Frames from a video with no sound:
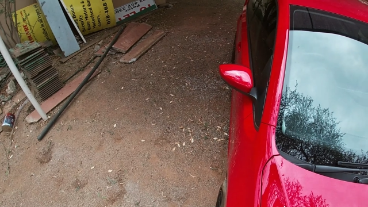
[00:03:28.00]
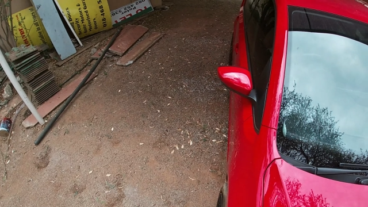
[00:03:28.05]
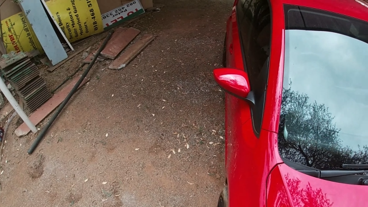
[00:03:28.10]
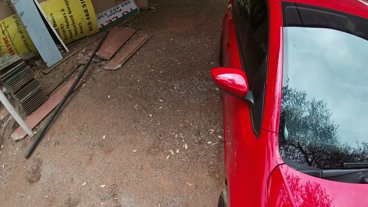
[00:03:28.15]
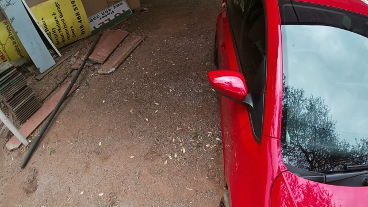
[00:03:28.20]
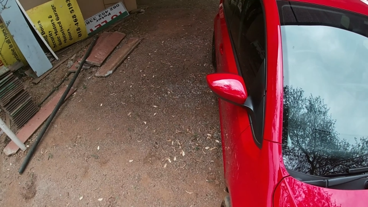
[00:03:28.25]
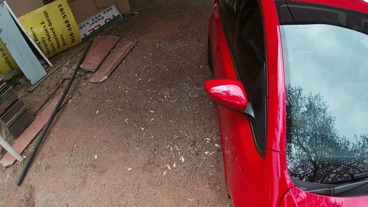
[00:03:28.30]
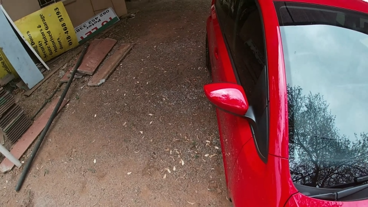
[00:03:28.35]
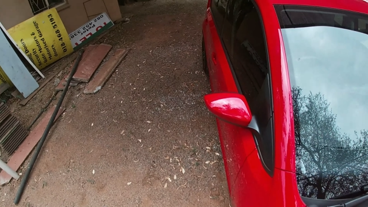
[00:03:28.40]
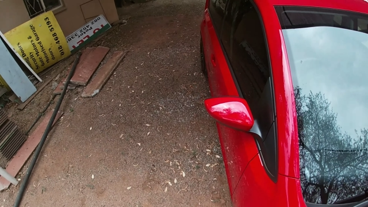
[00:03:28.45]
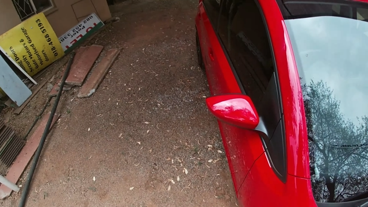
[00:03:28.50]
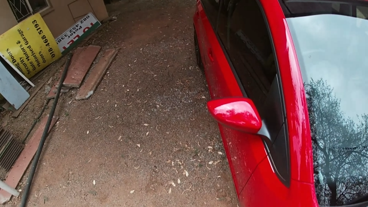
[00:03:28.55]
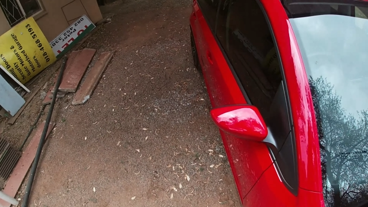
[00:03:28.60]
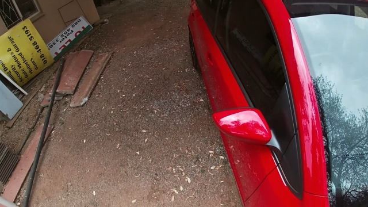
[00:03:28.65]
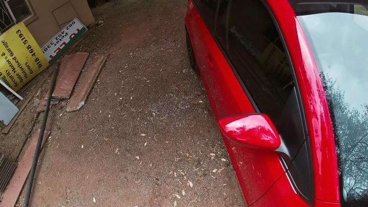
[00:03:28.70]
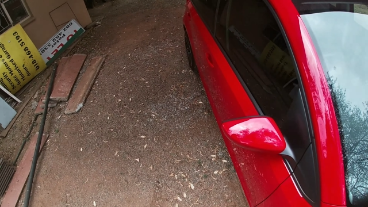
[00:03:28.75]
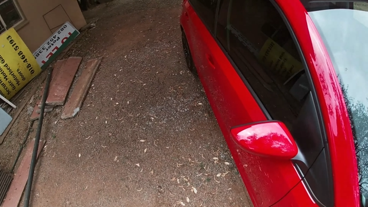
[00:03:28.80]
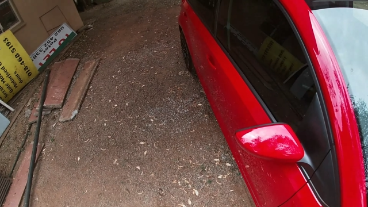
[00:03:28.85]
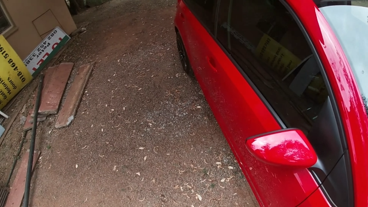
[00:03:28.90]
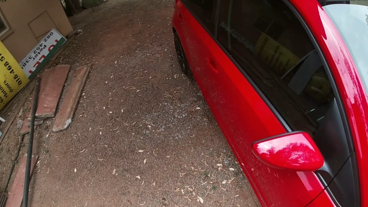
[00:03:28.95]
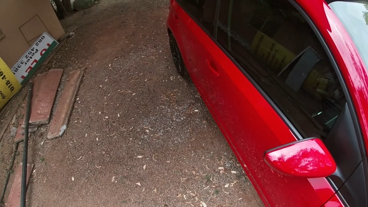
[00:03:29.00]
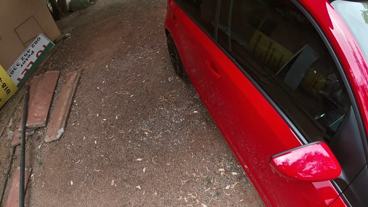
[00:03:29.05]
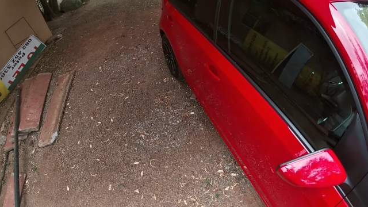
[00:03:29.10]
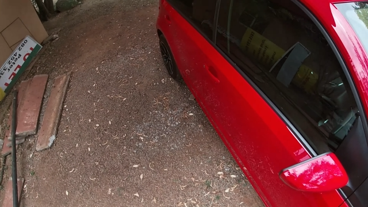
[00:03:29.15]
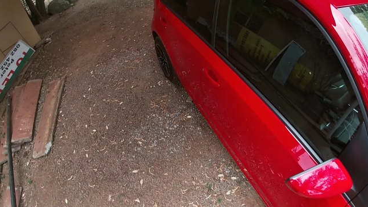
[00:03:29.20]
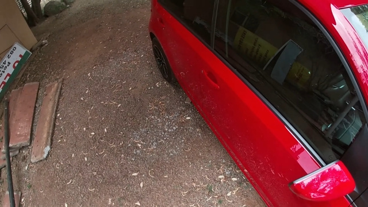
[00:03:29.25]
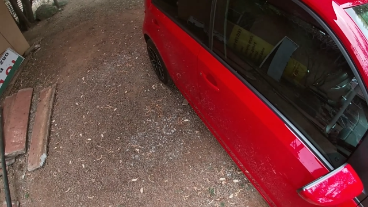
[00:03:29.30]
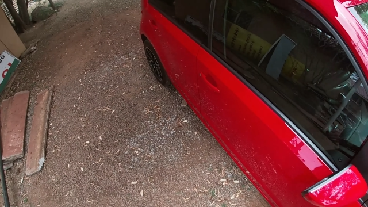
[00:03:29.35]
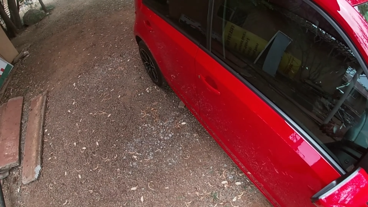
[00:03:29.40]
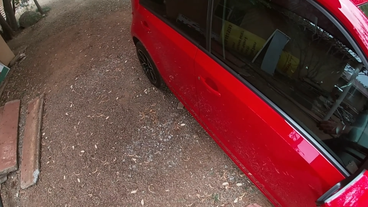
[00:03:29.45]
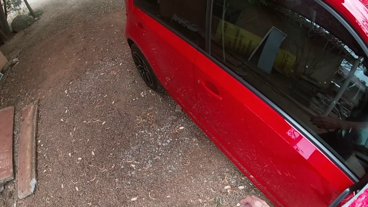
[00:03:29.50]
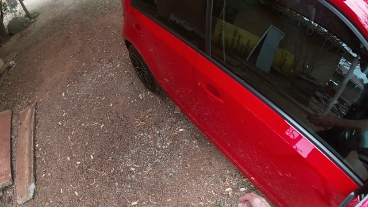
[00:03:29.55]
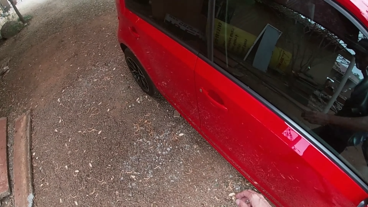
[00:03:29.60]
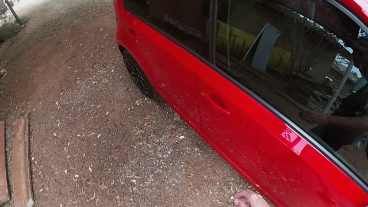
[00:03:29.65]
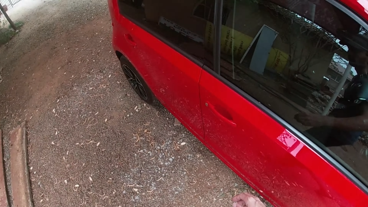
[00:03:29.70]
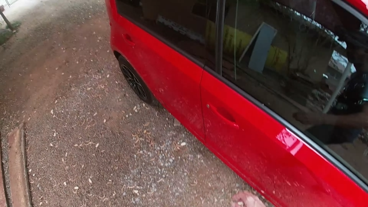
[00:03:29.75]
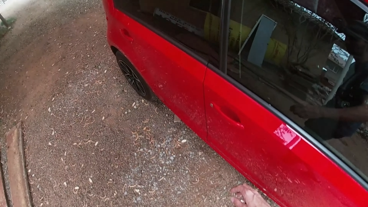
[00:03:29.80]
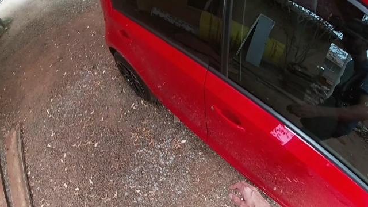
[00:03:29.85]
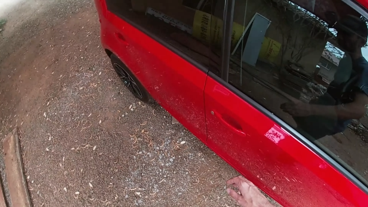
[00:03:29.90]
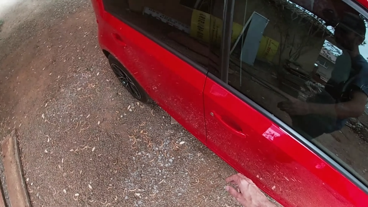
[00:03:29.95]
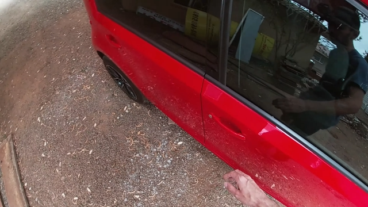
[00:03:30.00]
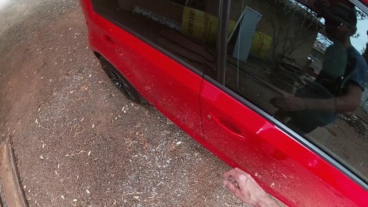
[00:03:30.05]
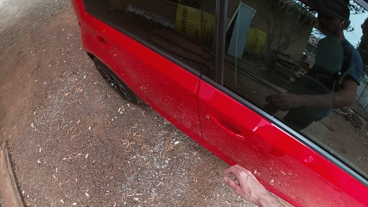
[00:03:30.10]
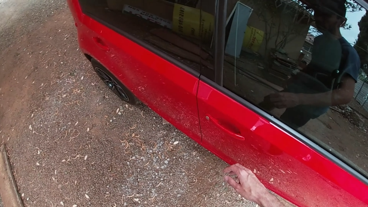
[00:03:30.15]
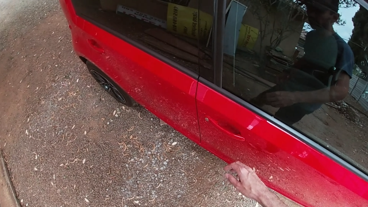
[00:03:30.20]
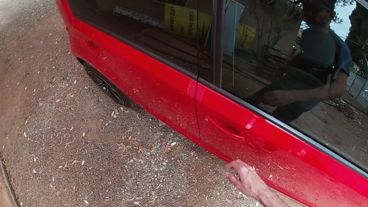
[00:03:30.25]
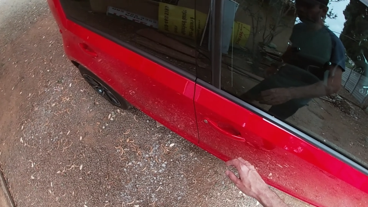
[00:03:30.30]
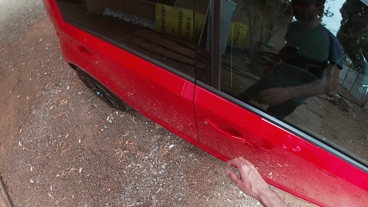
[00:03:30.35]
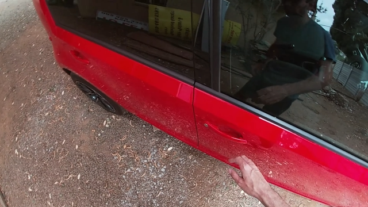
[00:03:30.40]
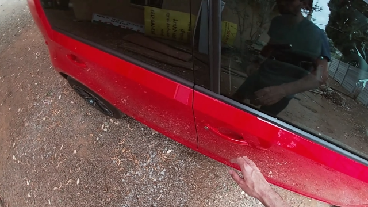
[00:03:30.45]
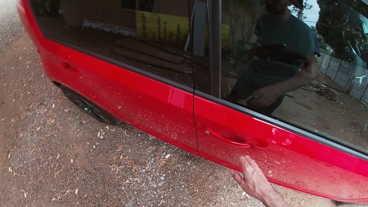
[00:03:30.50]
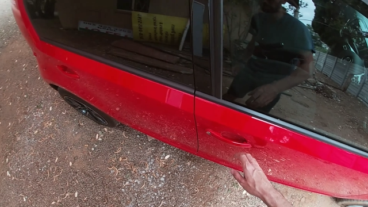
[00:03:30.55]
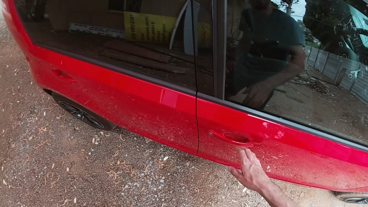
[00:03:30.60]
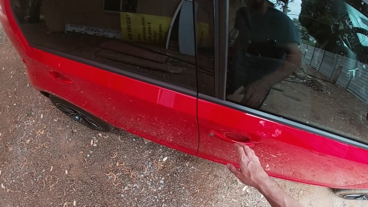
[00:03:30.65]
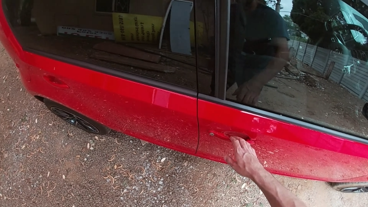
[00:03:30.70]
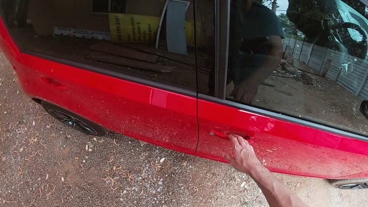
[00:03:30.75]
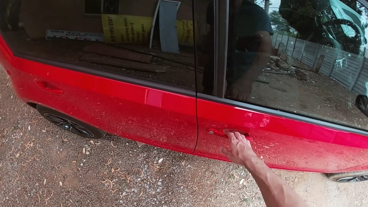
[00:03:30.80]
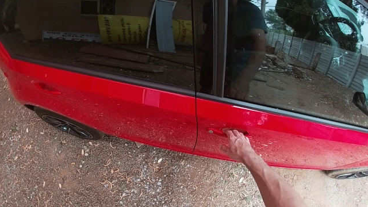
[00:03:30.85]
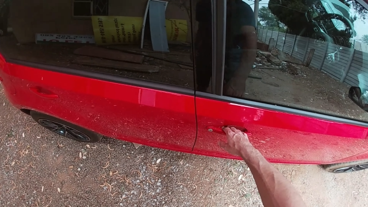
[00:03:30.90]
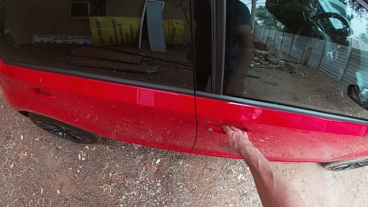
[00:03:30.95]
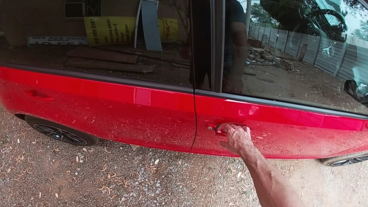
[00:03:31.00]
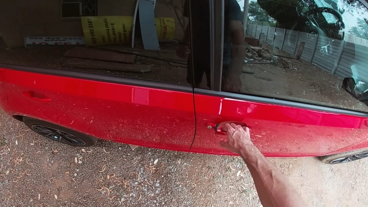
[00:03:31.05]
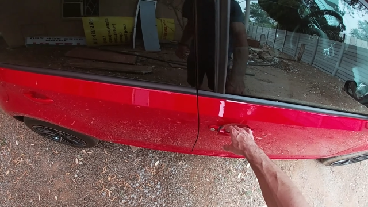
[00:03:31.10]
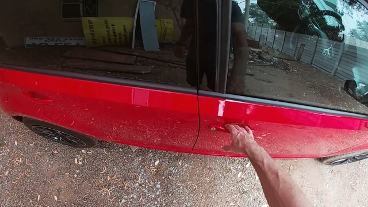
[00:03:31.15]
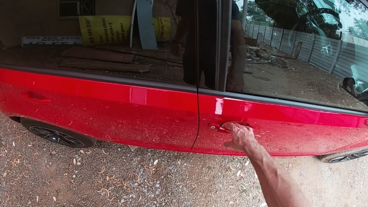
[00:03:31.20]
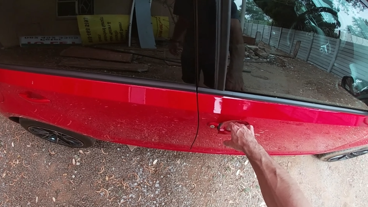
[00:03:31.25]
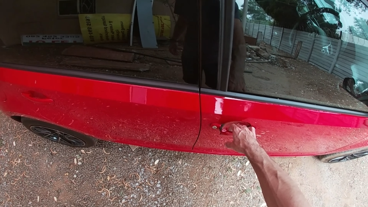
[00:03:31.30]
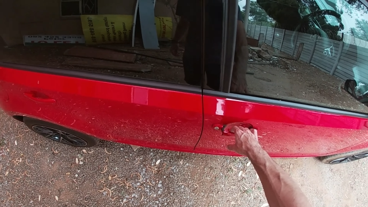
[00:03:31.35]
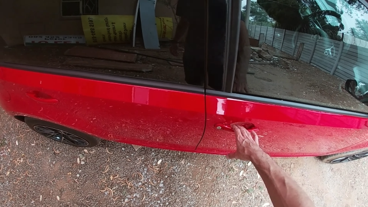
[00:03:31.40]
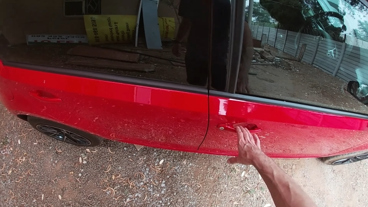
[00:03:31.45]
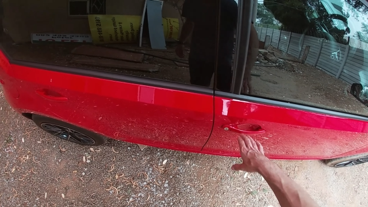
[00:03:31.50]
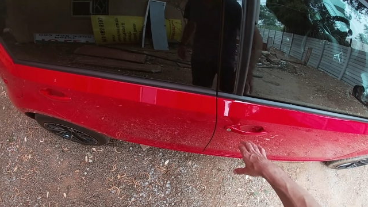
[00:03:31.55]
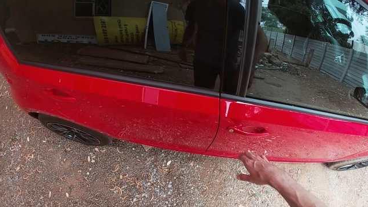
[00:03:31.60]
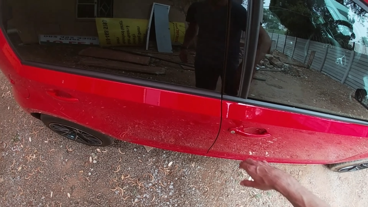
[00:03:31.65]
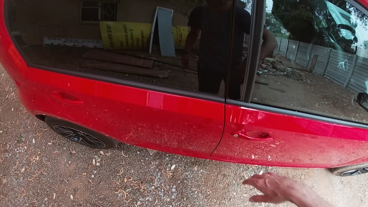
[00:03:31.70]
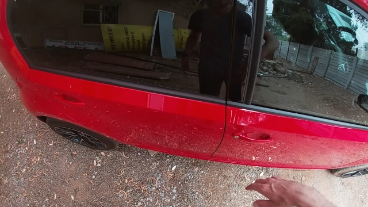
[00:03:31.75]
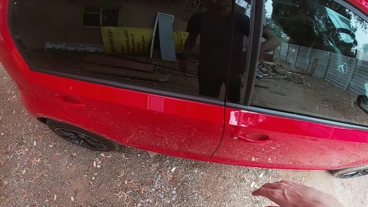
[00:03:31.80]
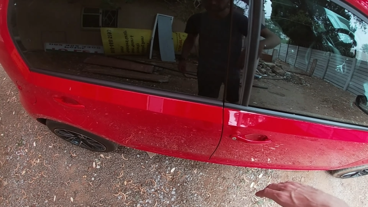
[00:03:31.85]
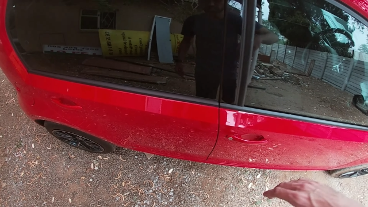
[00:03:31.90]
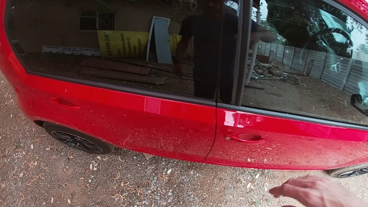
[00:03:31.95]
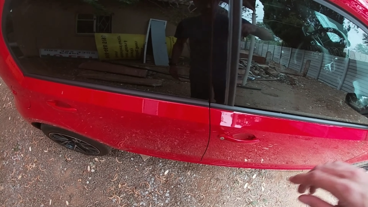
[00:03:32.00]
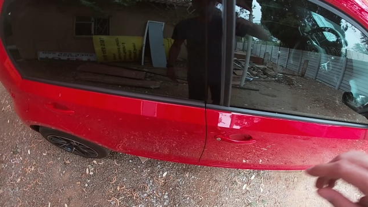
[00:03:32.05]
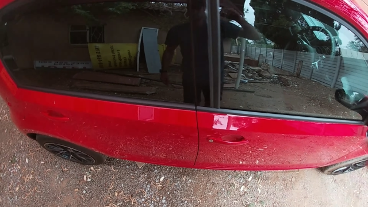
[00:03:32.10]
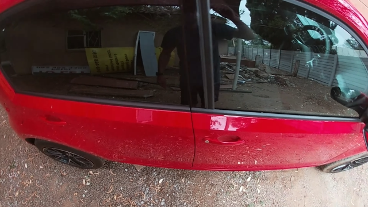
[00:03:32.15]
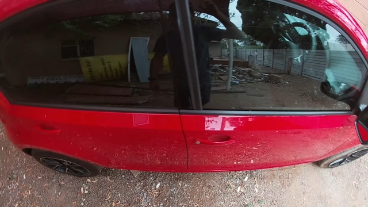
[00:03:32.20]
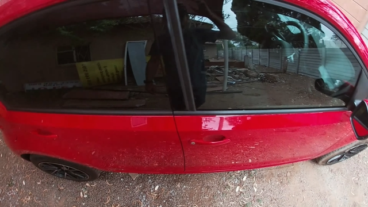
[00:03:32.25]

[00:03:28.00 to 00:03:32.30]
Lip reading: Nobody's mouth can be seen.